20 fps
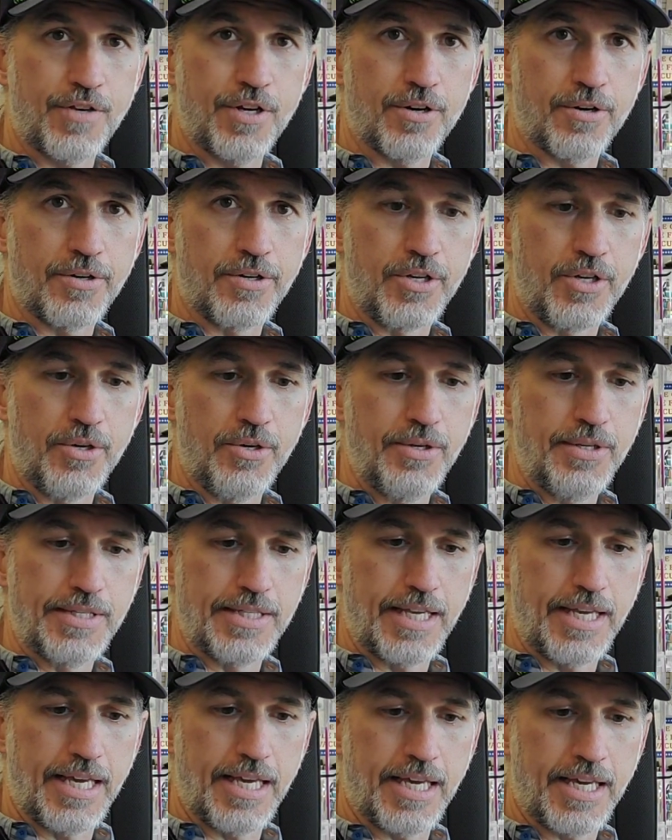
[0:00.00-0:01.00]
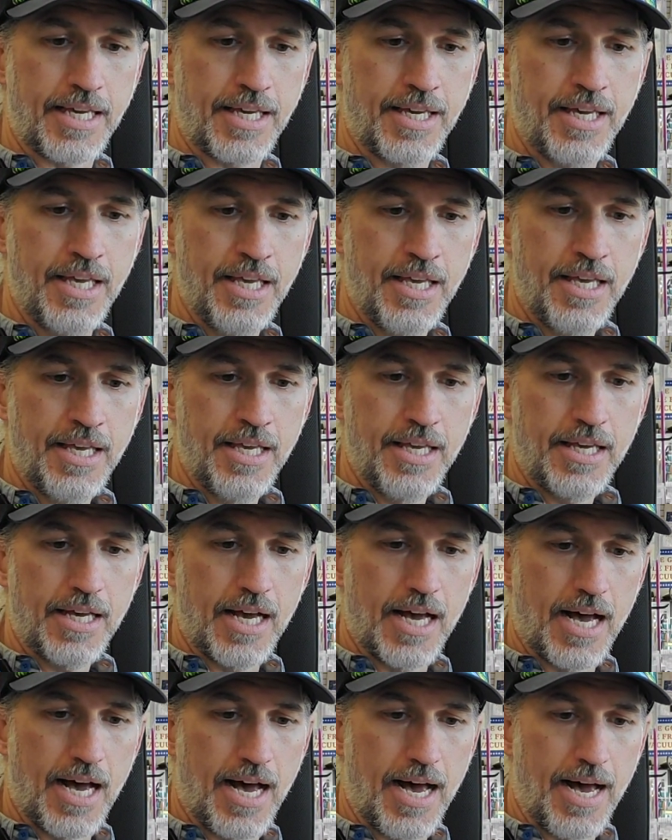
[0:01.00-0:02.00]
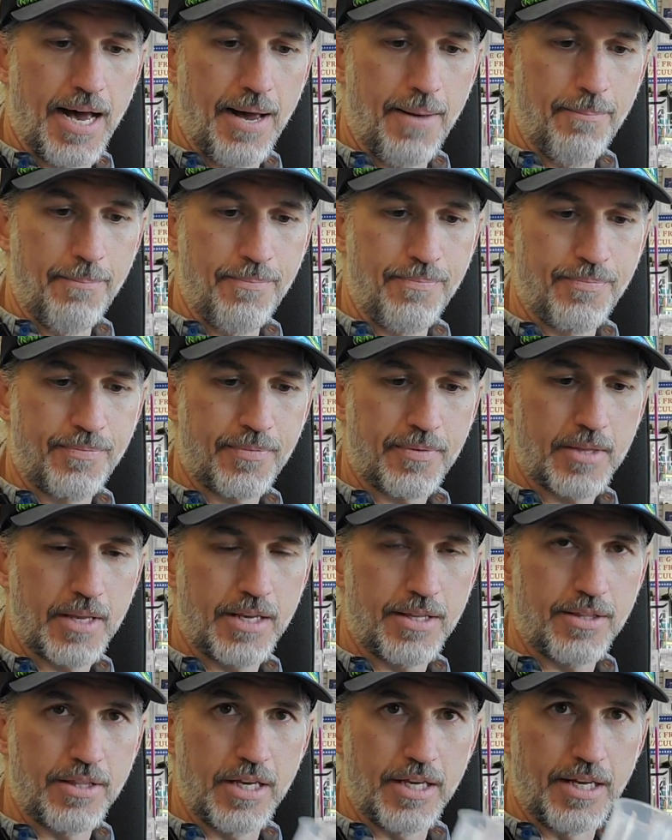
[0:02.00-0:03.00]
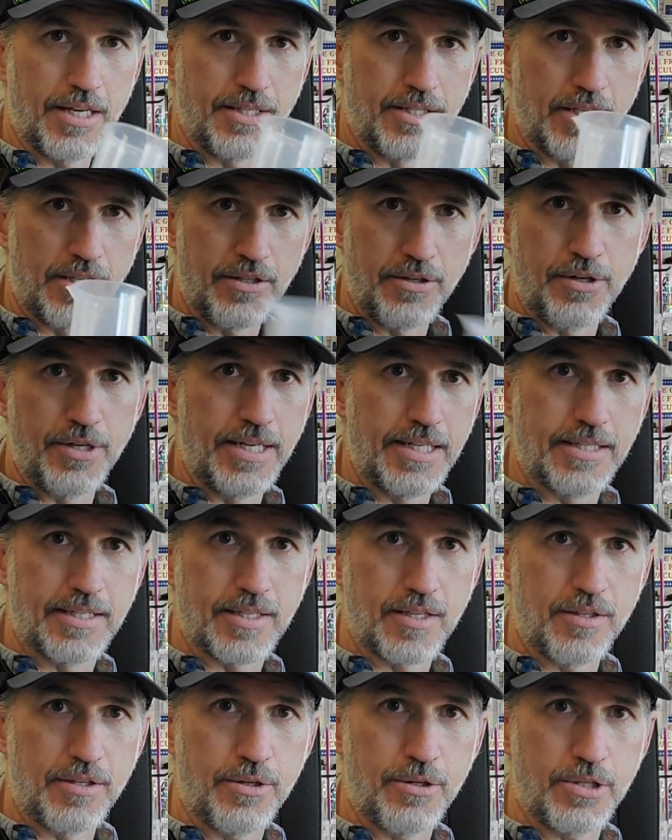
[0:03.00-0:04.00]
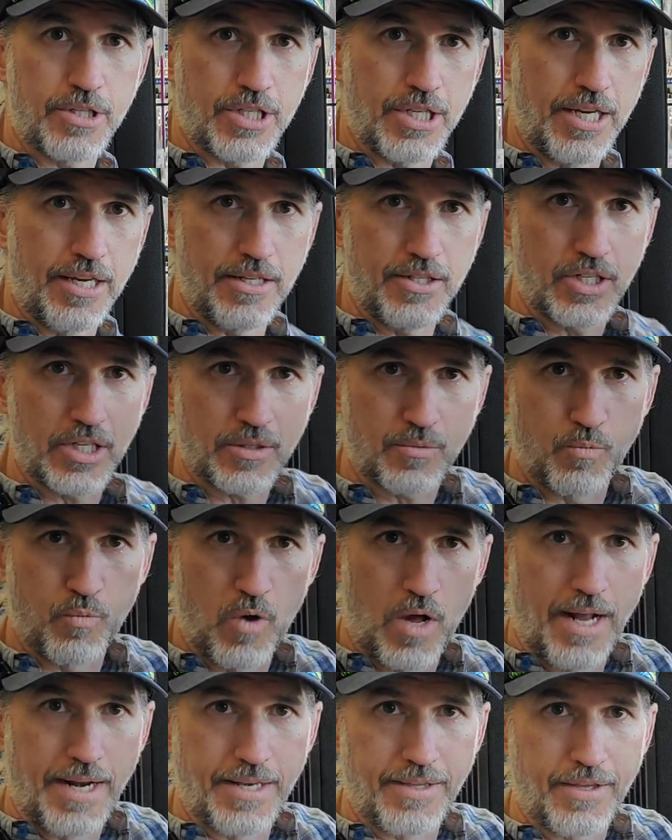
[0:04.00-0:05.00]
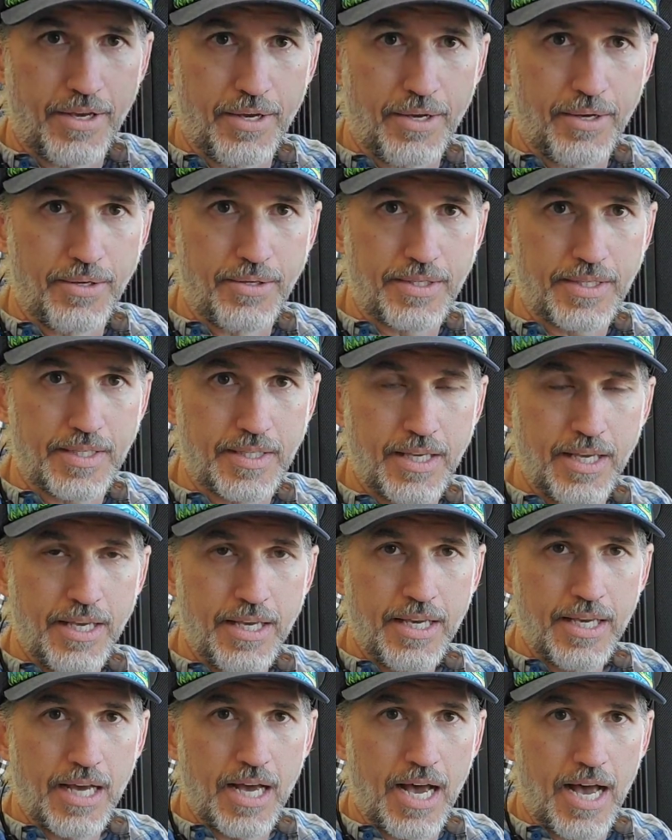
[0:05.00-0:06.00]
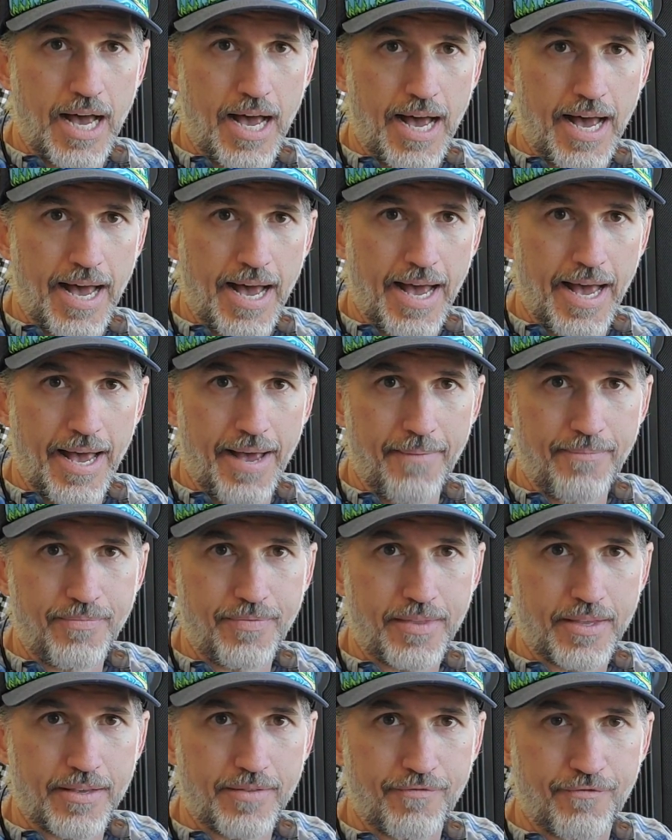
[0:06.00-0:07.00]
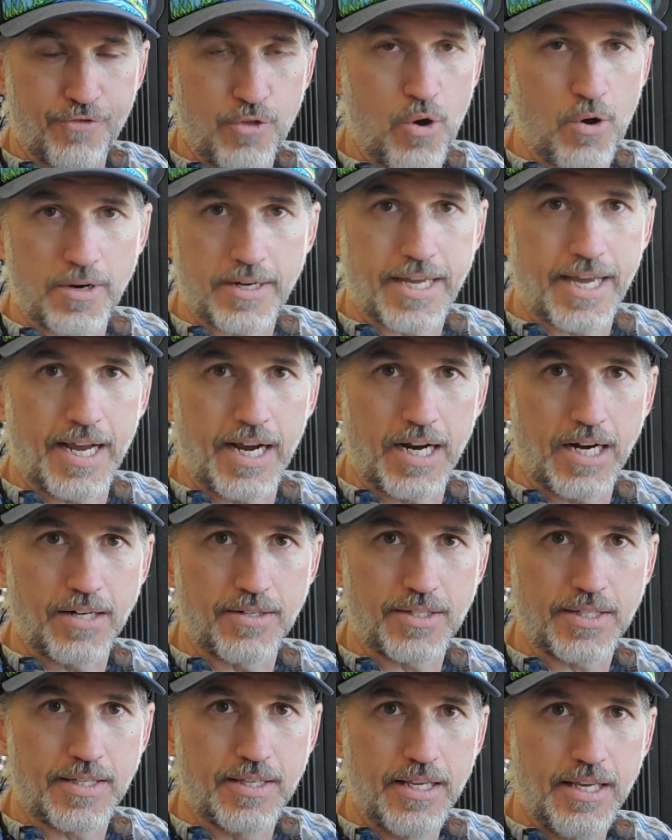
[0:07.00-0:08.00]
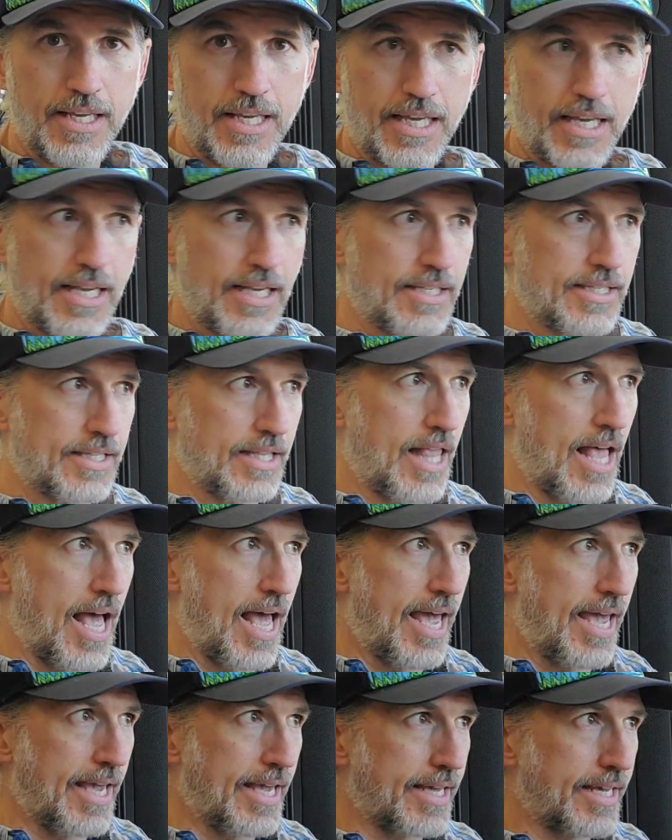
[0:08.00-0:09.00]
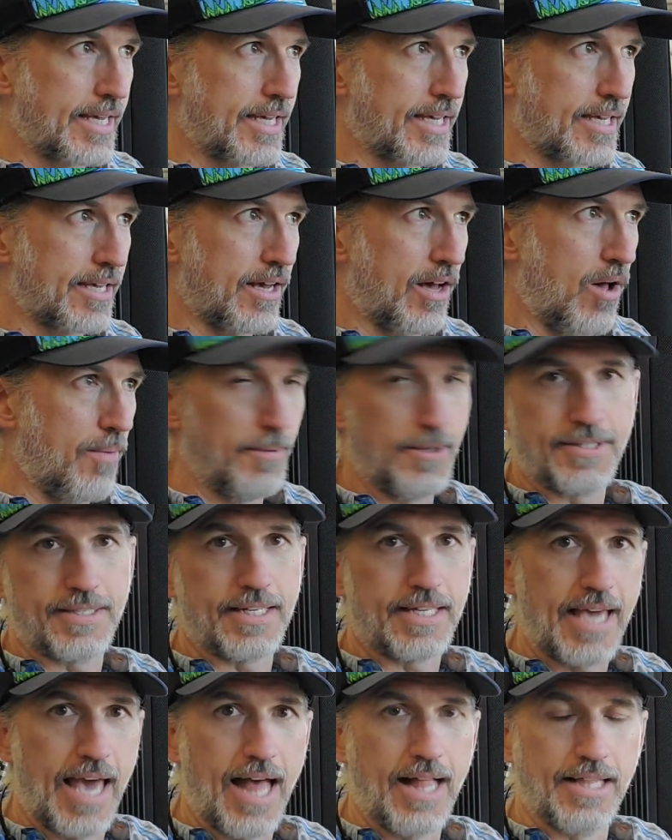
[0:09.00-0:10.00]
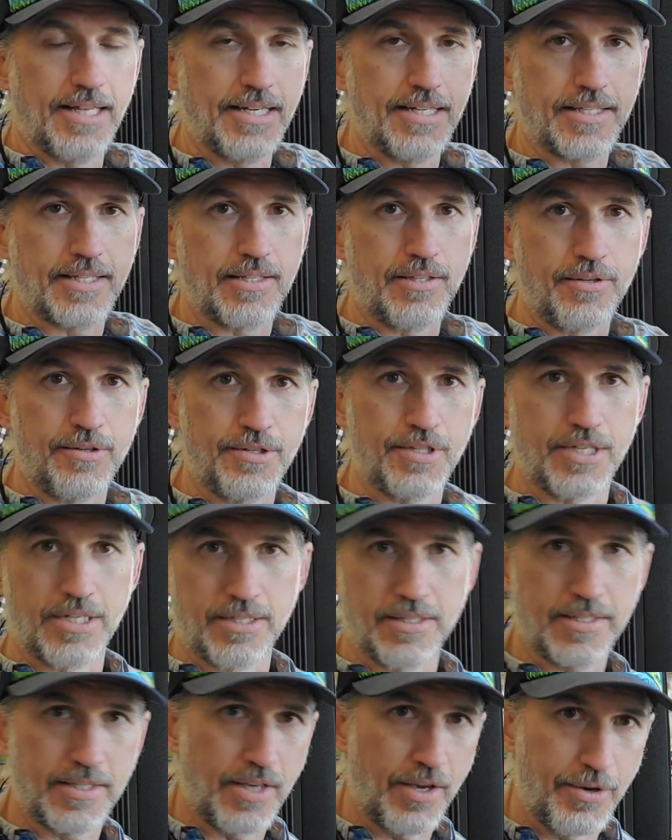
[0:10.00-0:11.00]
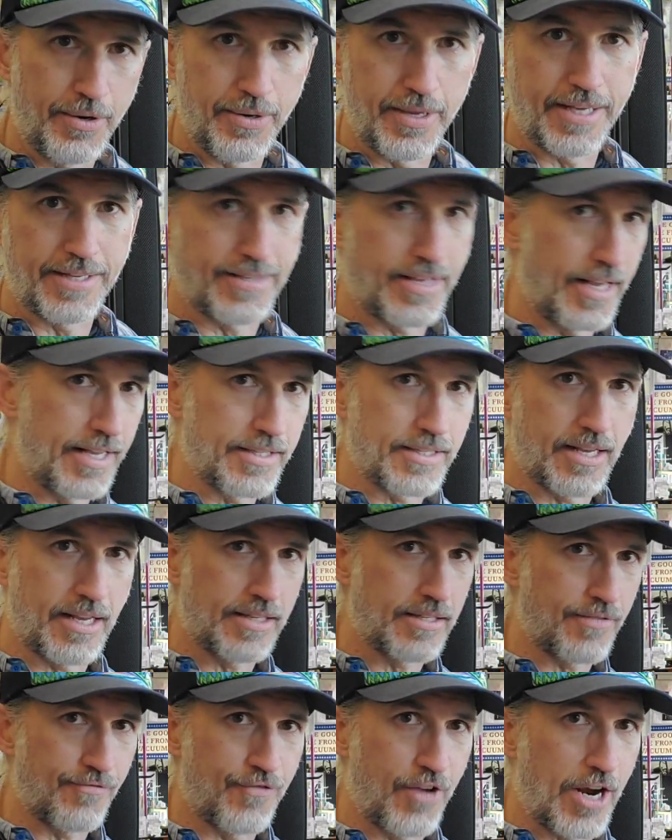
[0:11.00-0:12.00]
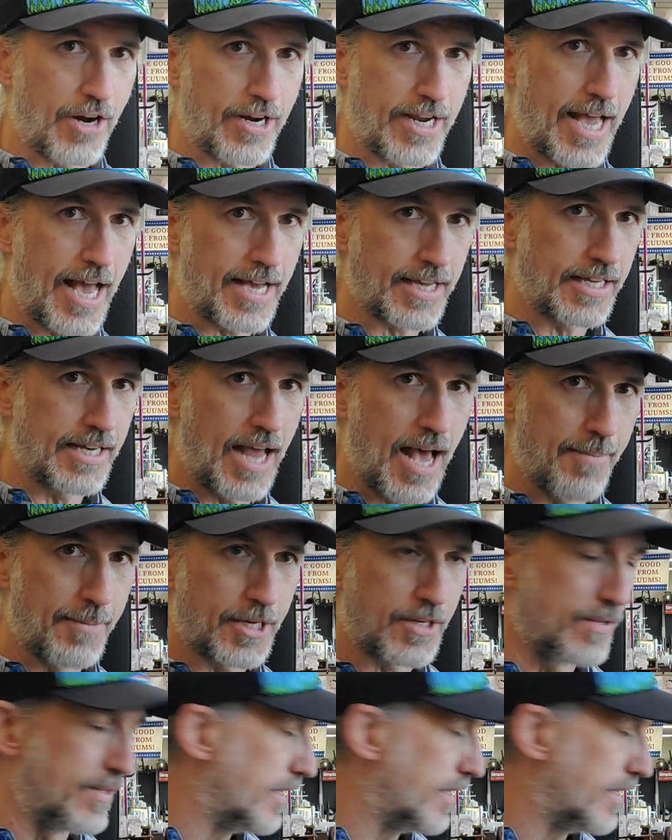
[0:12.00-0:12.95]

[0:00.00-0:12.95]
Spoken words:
using the diluted solution, just one of those floor cares is like almost a gallon of solution. So it's very economical